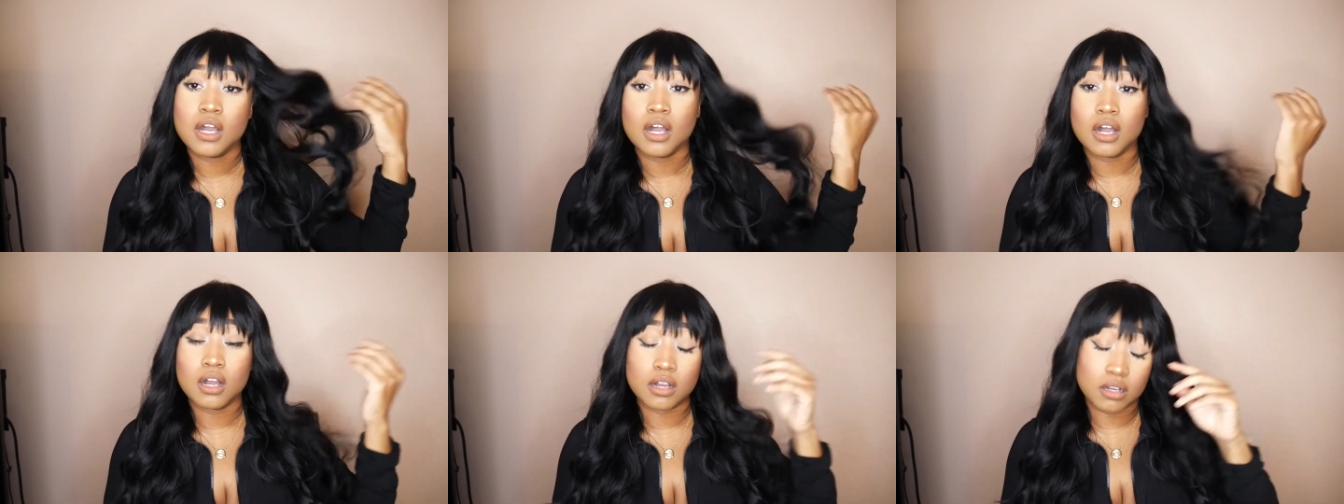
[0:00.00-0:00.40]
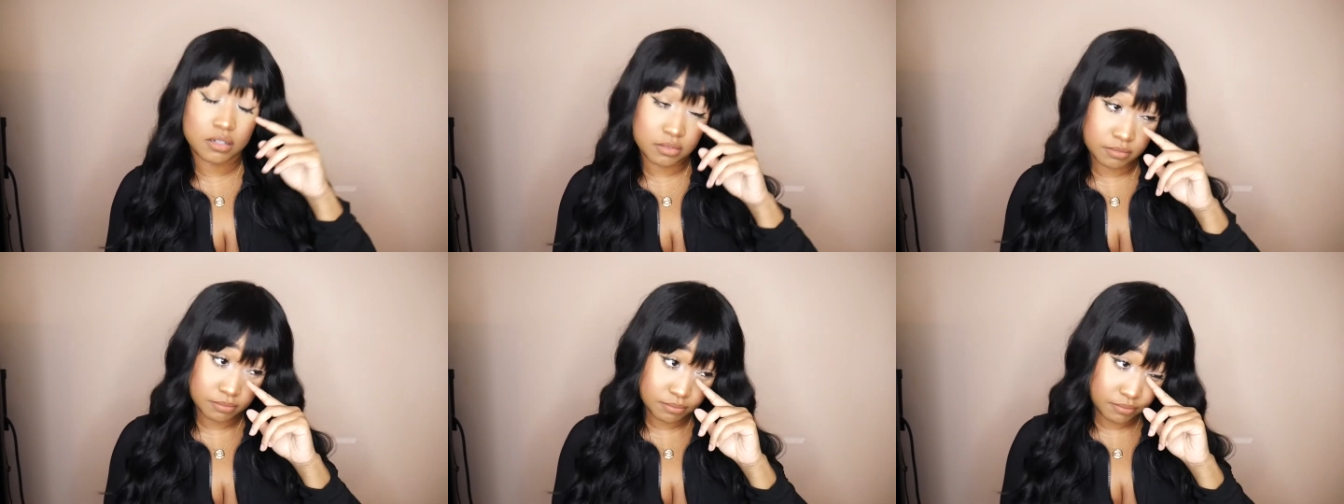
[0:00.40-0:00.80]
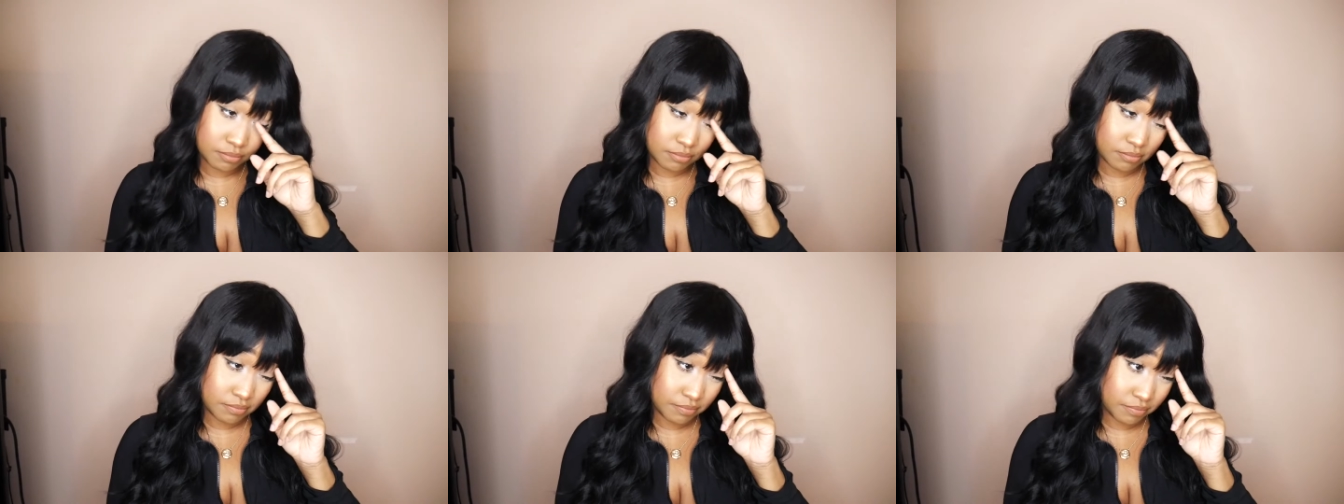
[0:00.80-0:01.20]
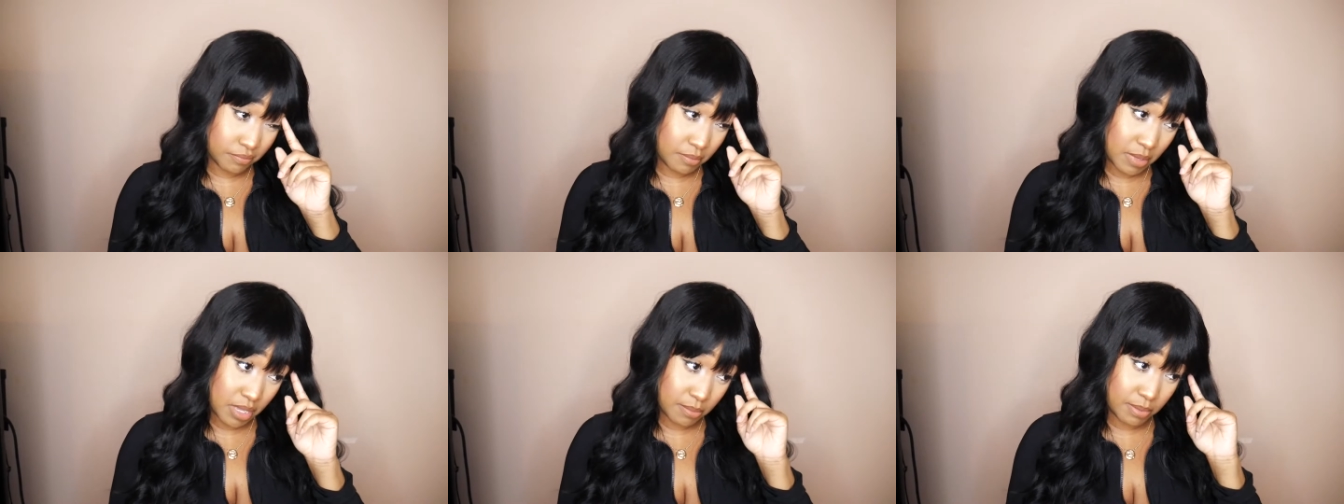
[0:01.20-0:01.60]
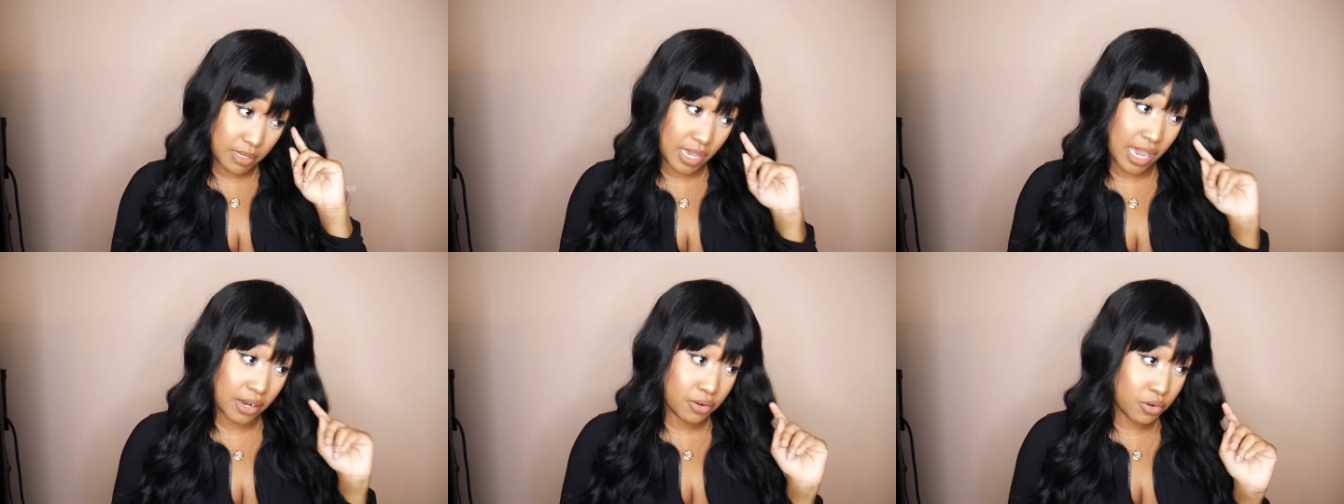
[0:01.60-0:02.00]
Um,
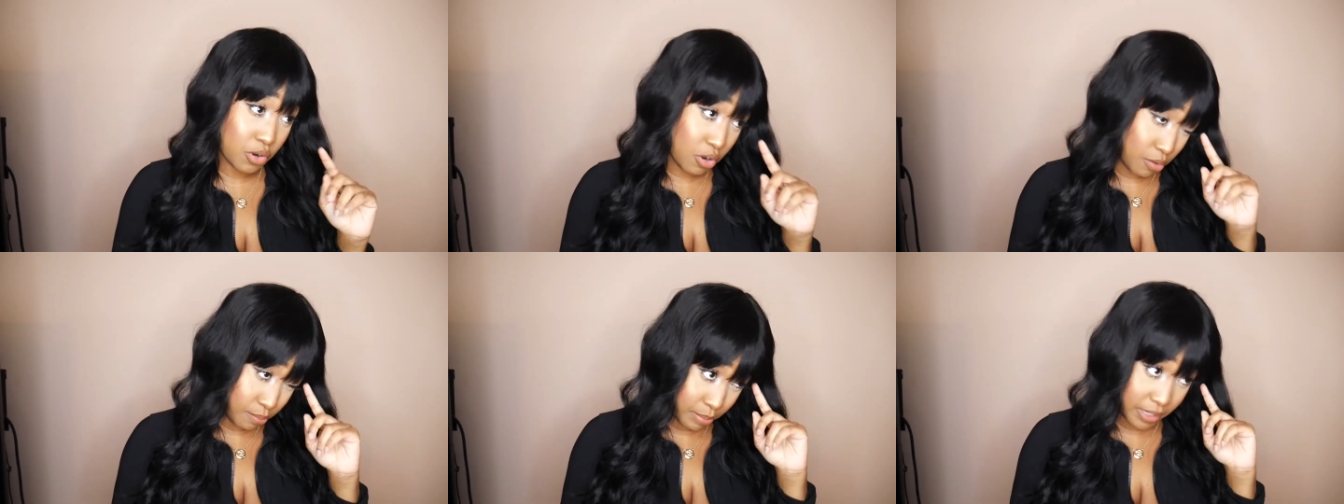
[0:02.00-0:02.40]
maybe, I don't know.